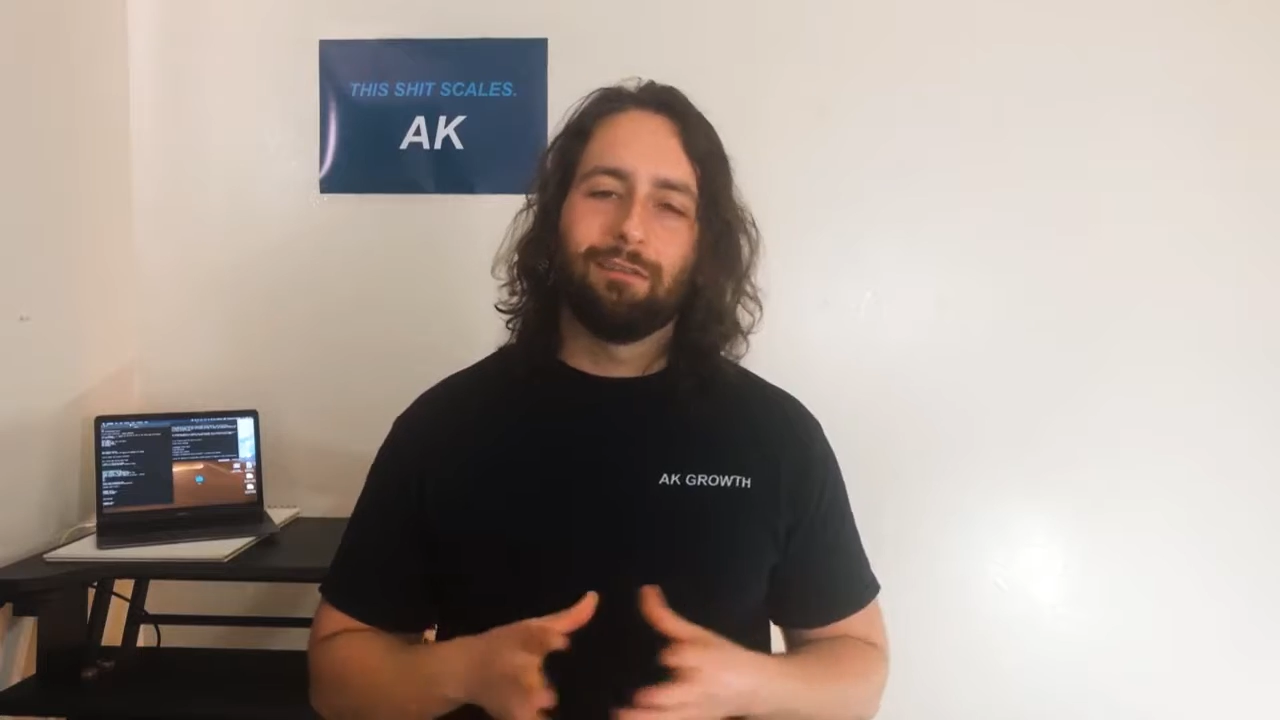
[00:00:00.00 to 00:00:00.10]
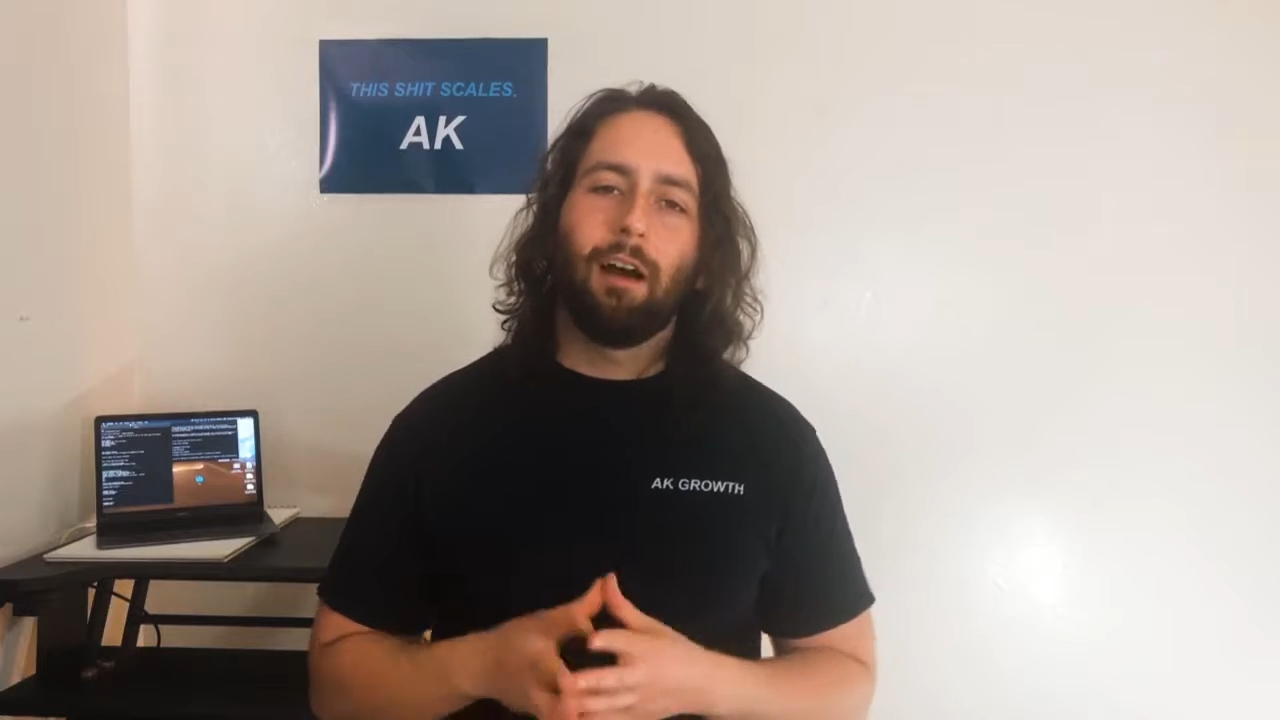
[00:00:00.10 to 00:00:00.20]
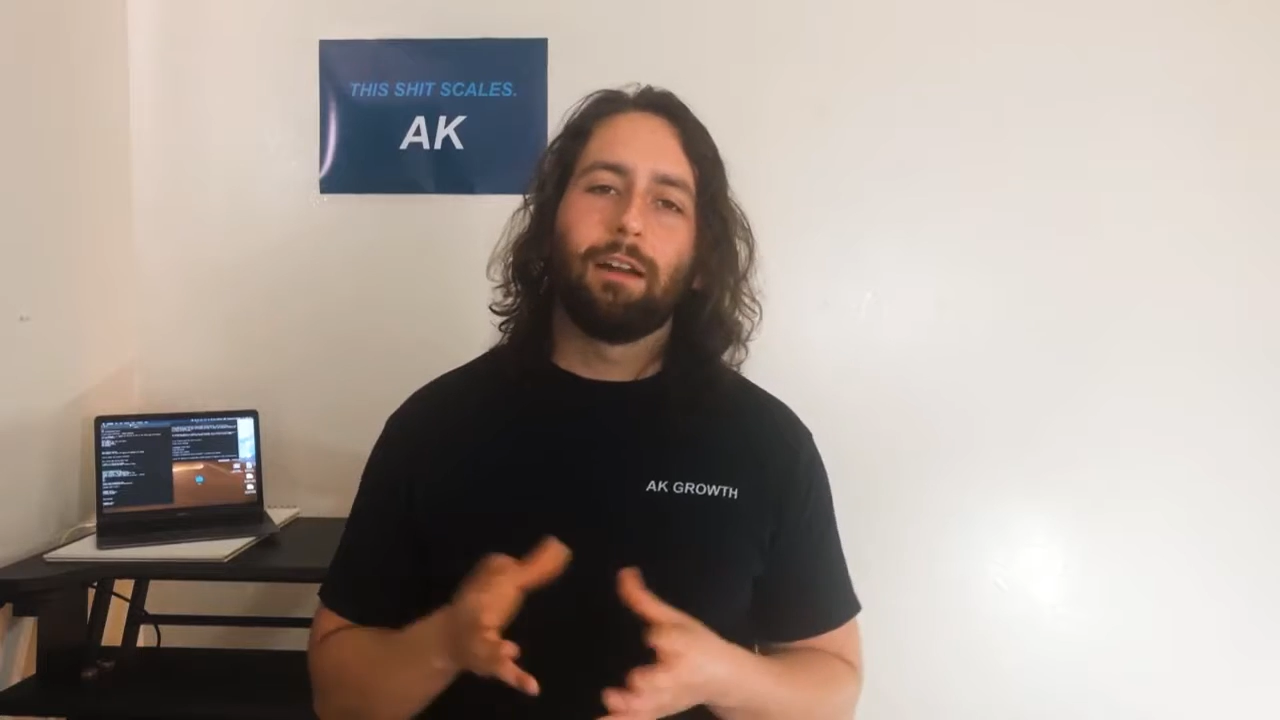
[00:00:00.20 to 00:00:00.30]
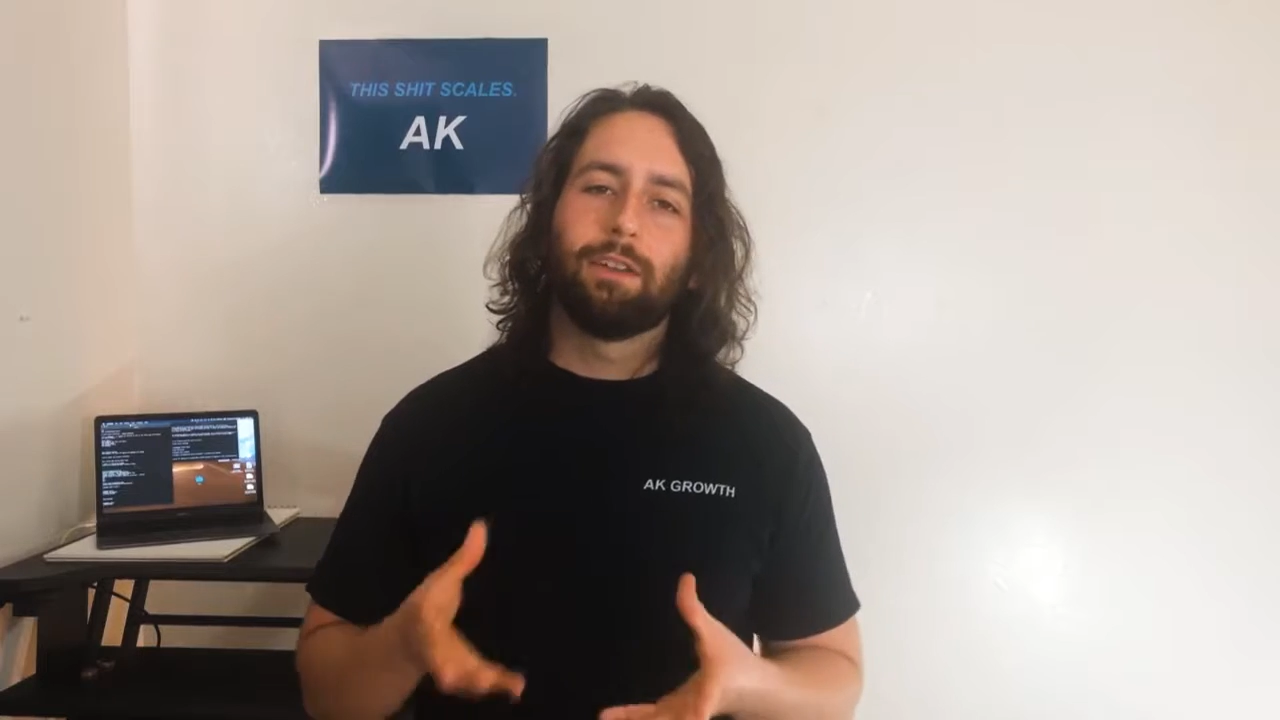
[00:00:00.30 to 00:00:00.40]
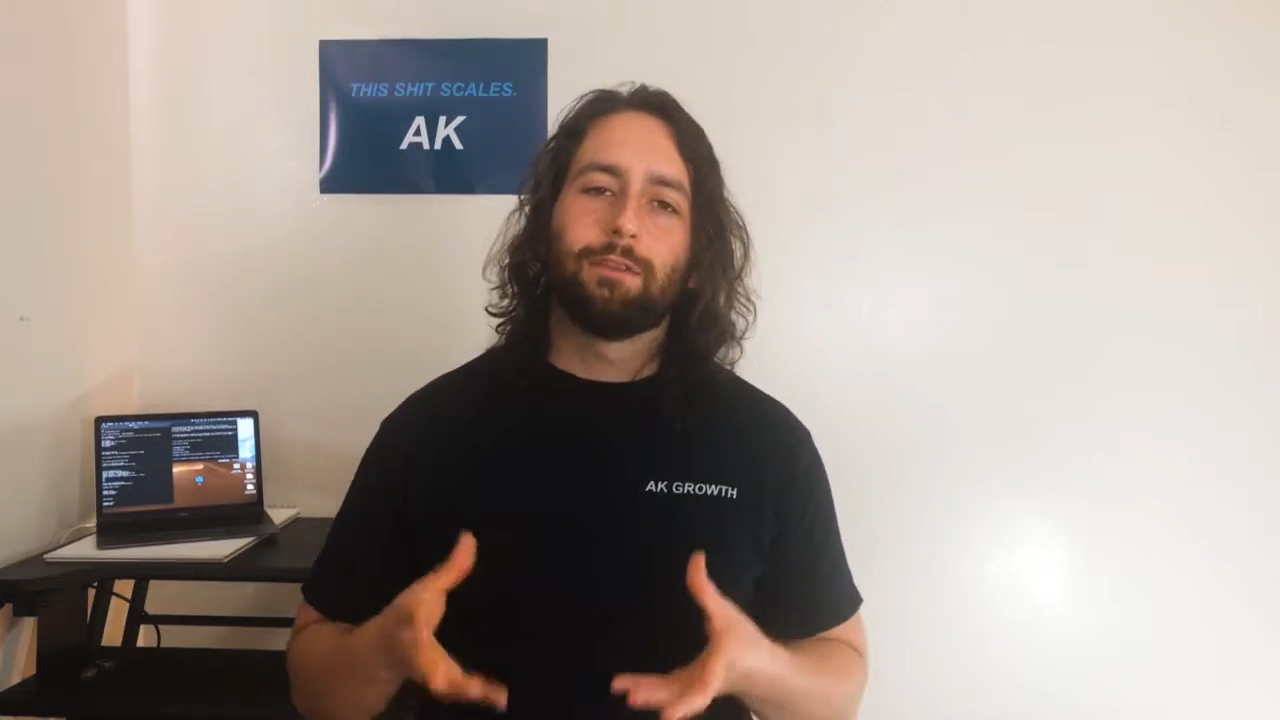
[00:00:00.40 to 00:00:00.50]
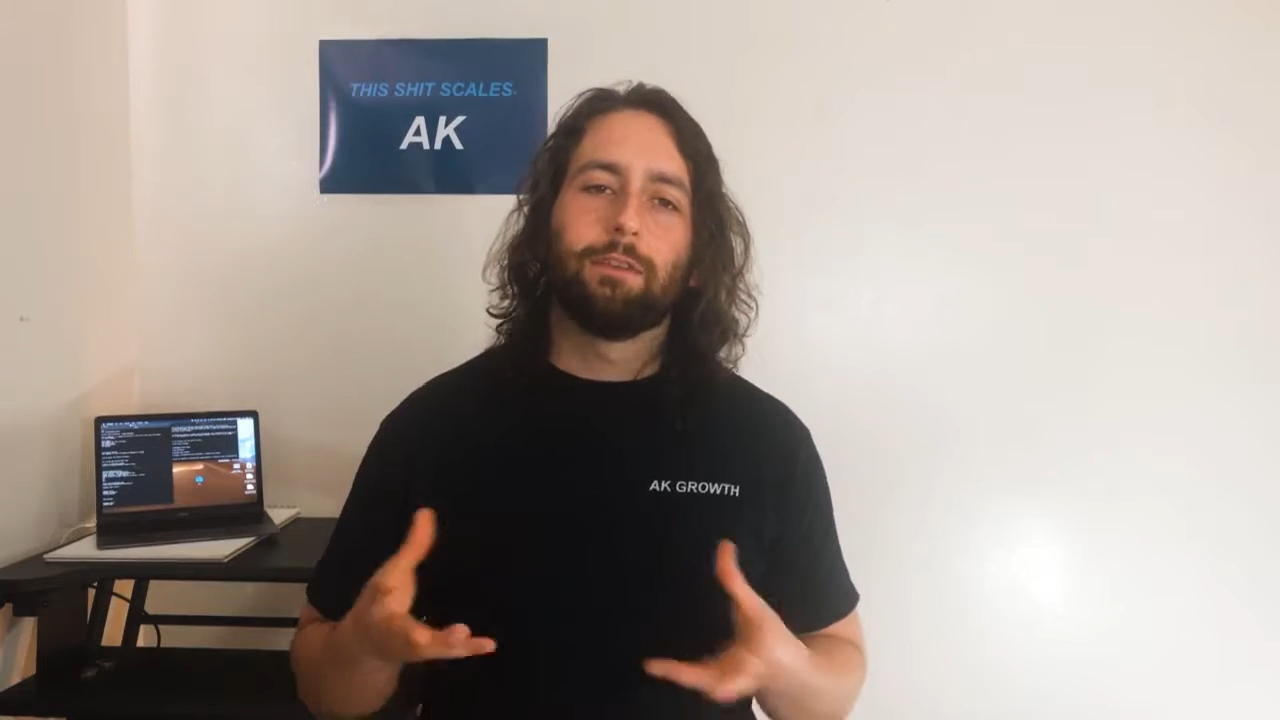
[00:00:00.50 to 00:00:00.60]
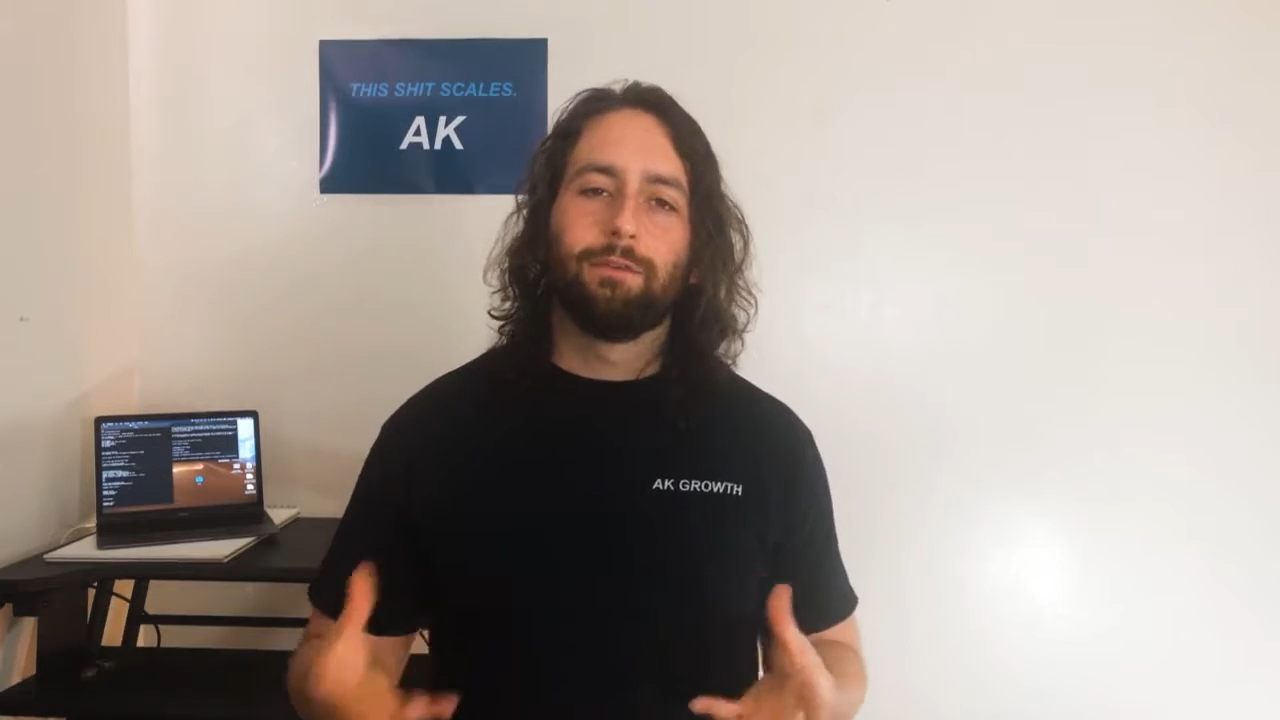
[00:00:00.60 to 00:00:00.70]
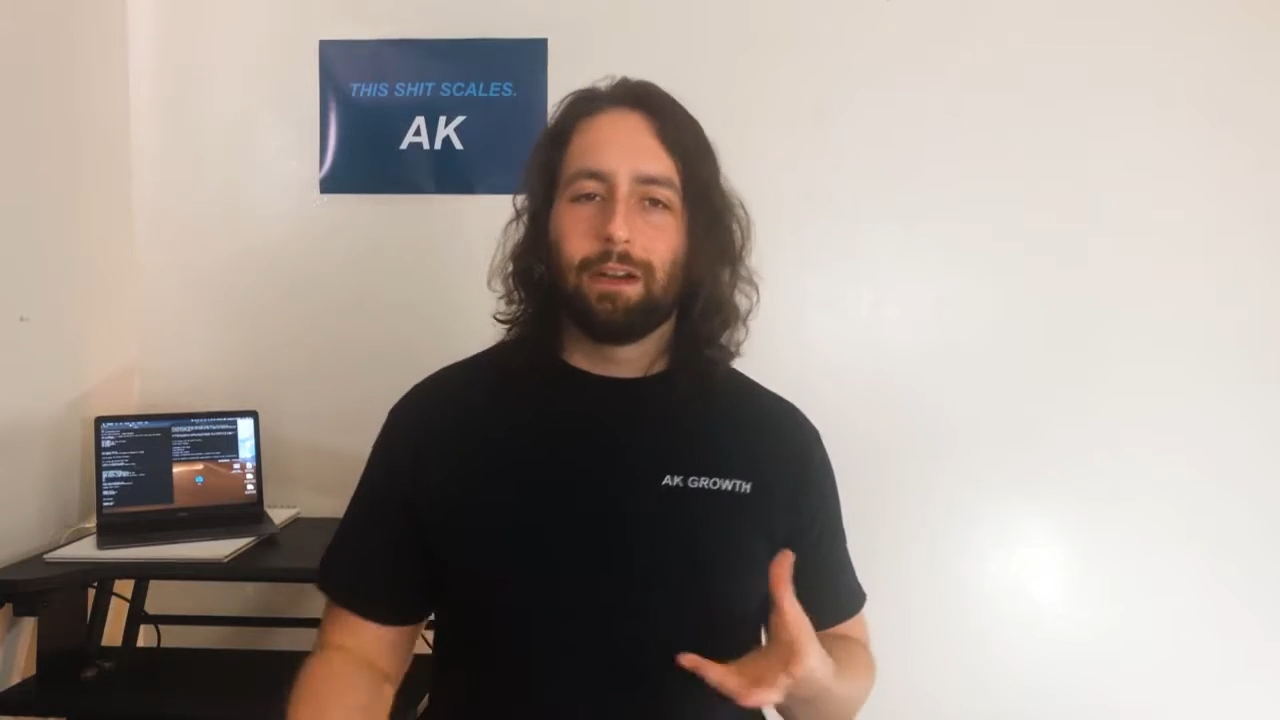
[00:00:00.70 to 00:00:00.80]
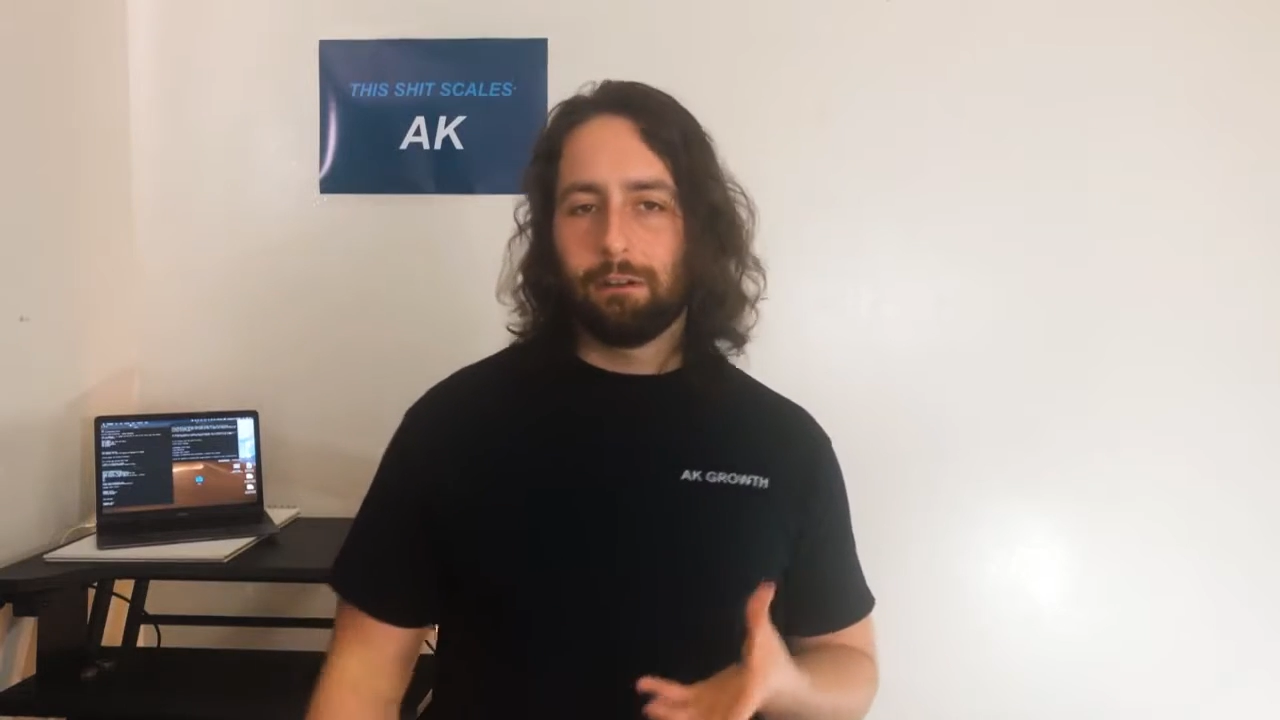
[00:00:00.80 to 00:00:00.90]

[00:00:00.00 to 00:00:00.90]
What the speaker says: a lot of different